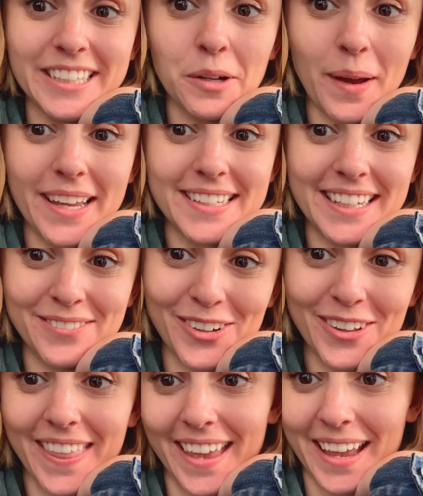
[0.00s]
Waiting
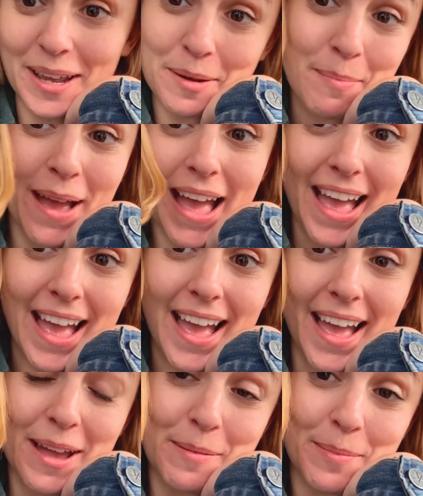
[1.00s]
for the
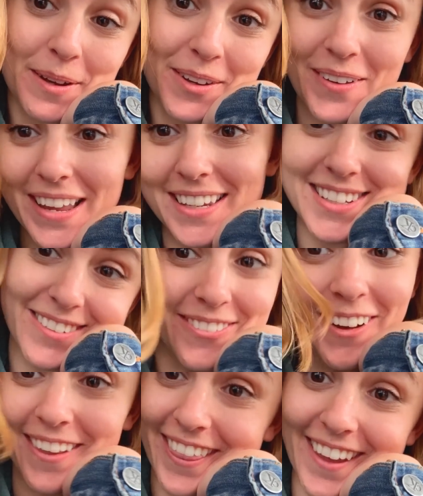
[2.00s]
kebab. Waiting
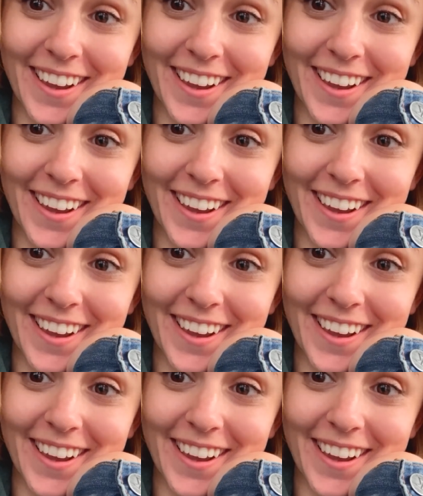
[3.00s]
for the